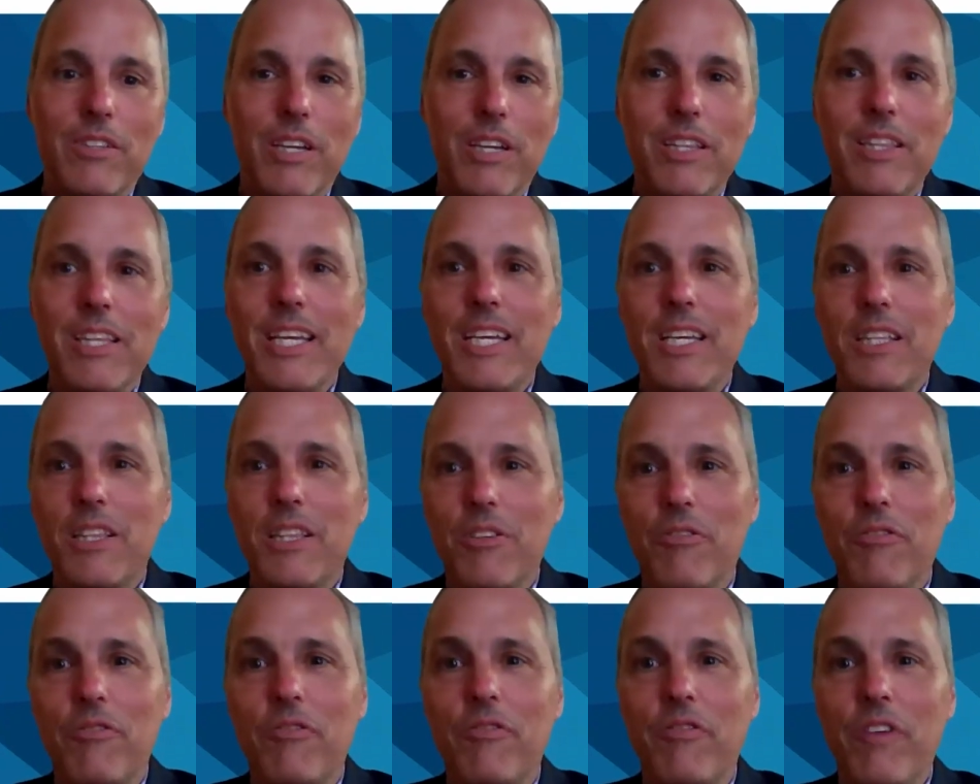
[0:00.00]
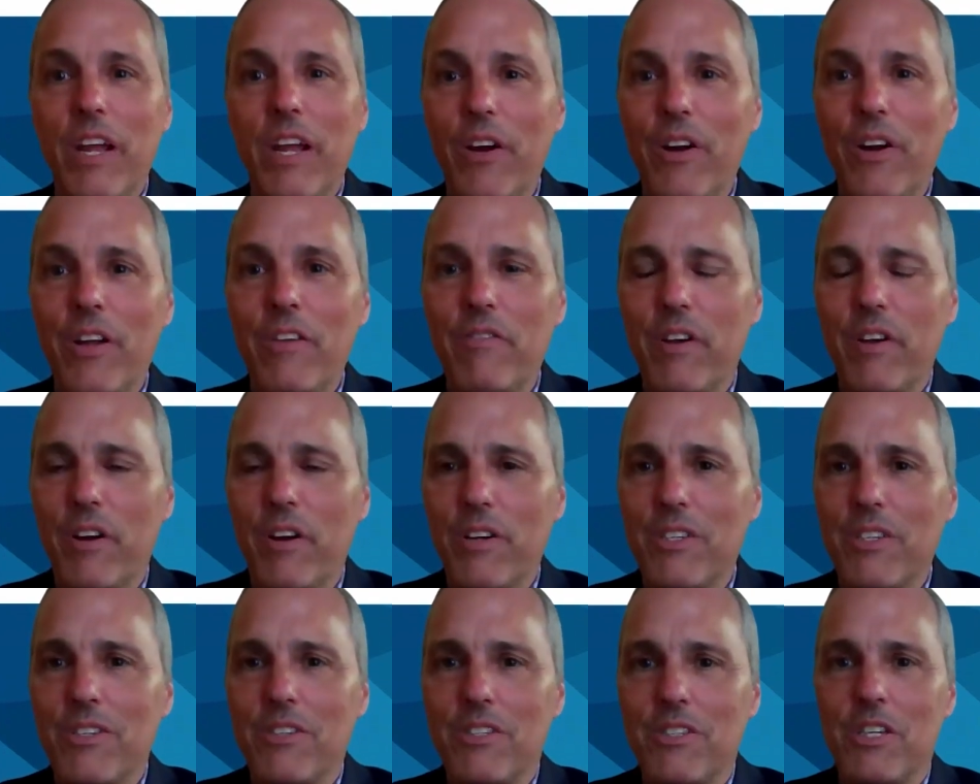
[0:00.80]
I think at the very,
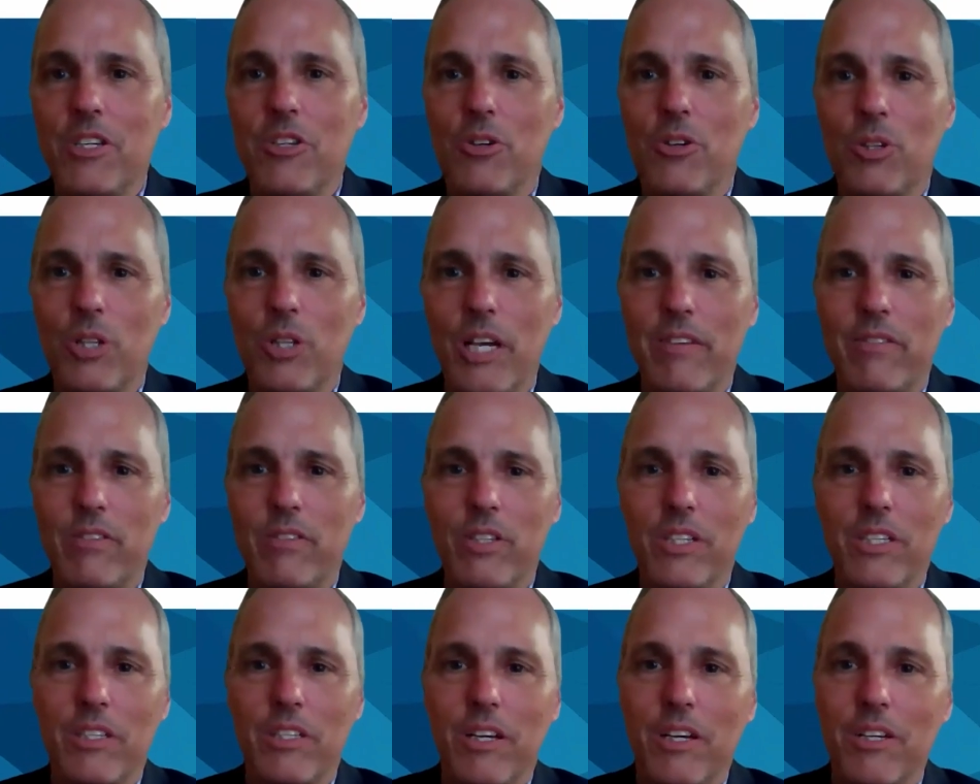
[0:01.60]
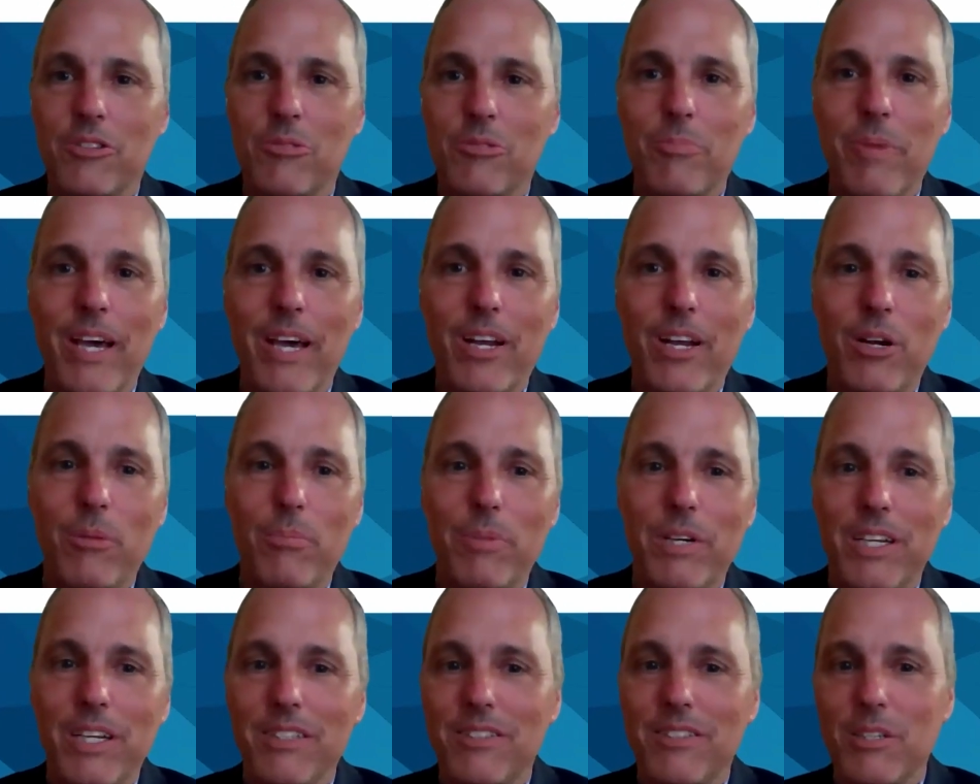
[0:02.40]
very senior level, it does matter,
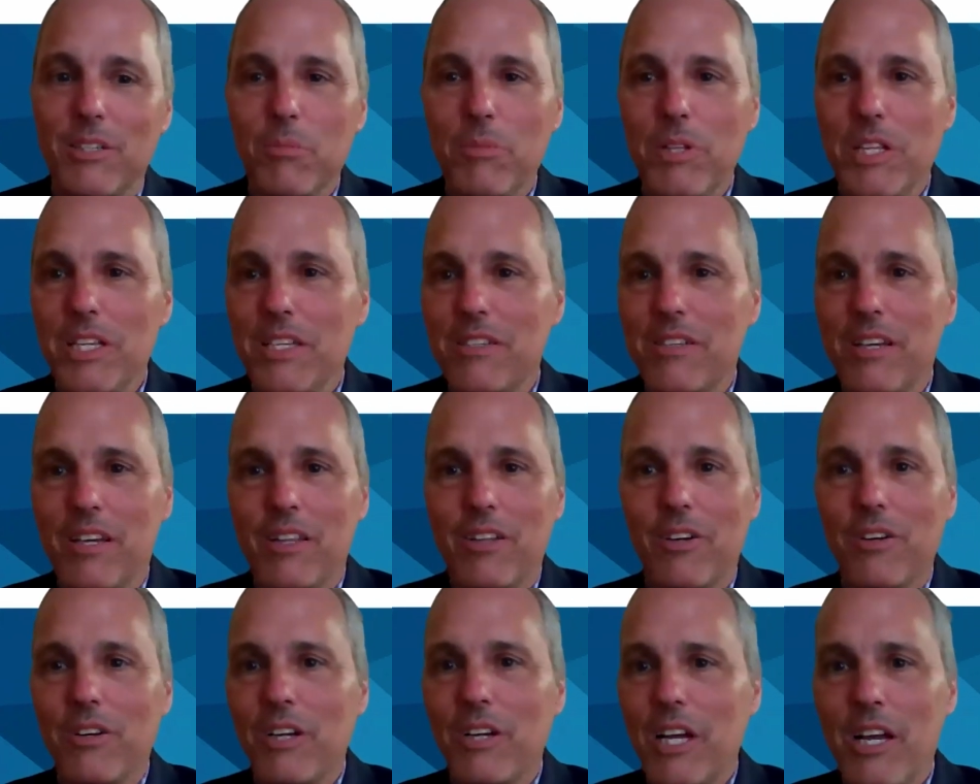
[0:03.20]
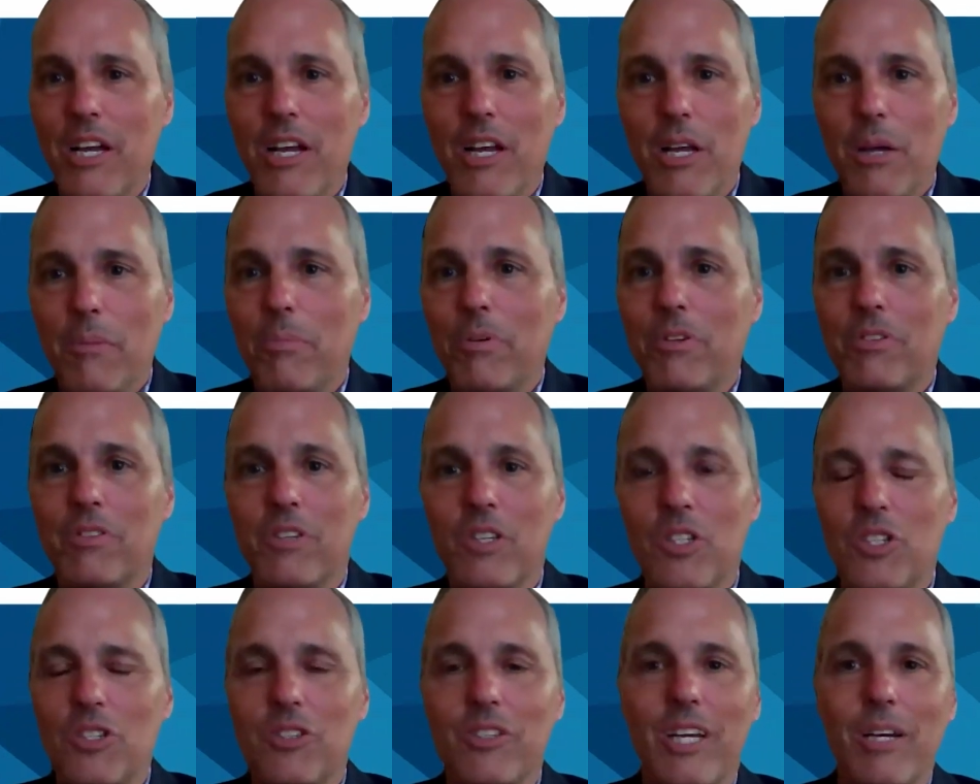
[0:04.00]
but on some of these other
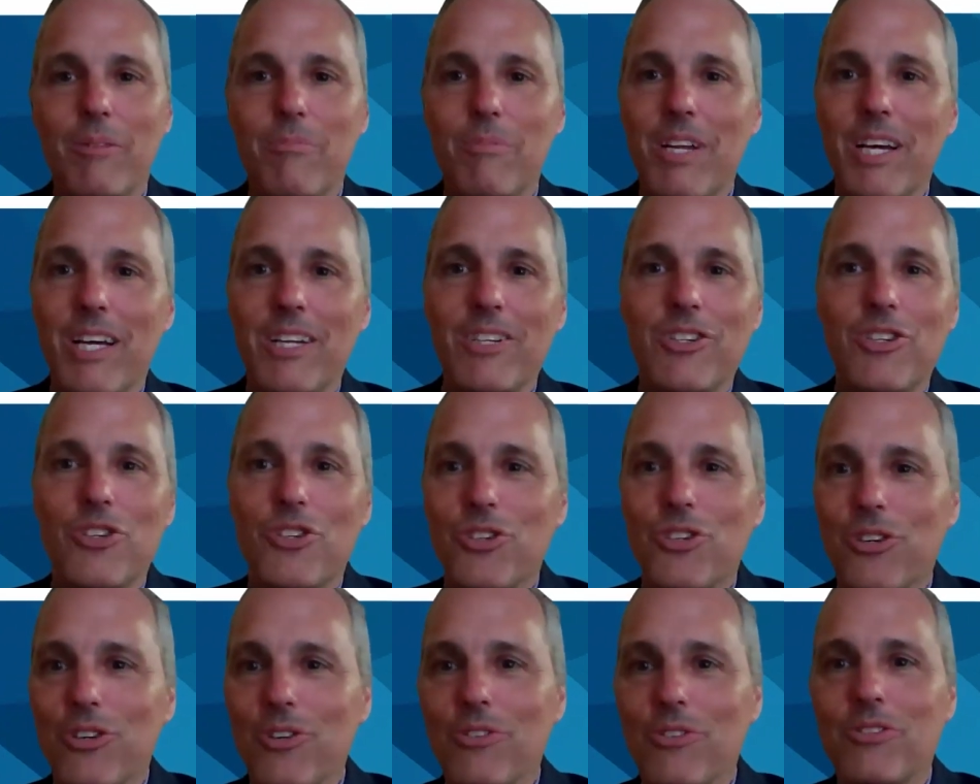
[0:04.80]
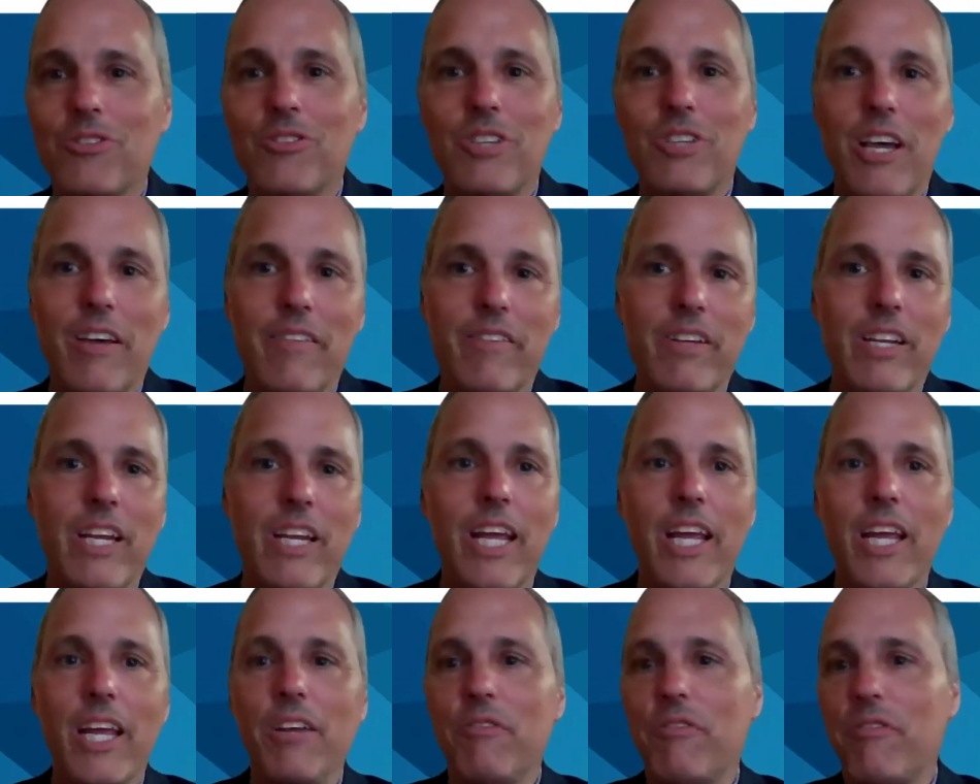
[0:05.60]
positions, I'm not sure, 7,
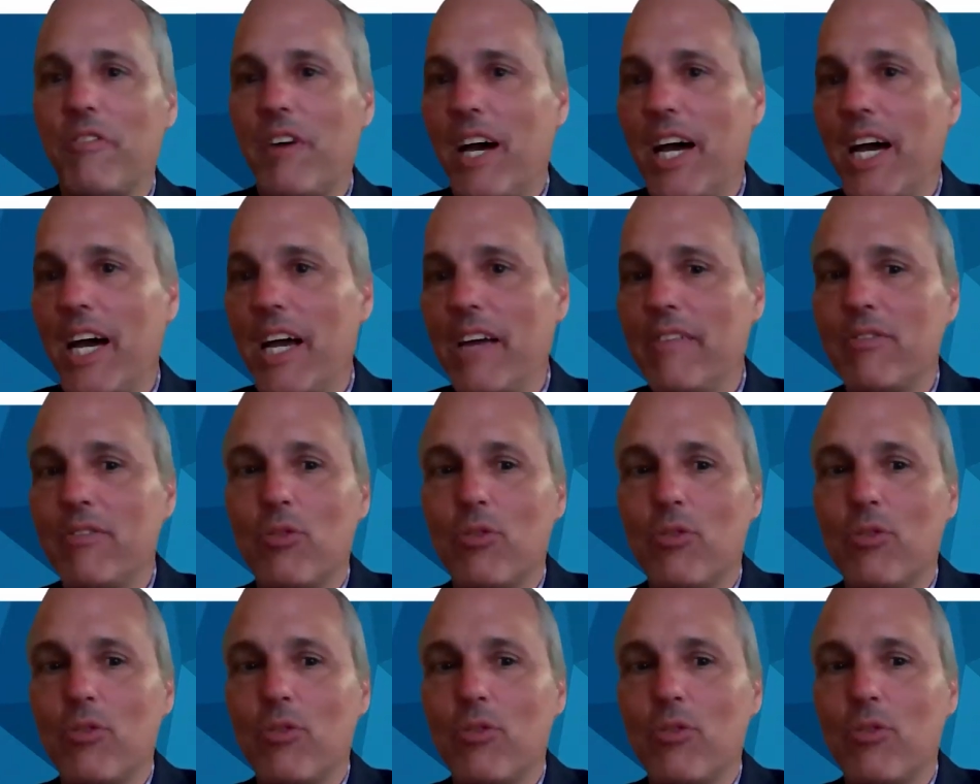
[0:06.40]
8, 5,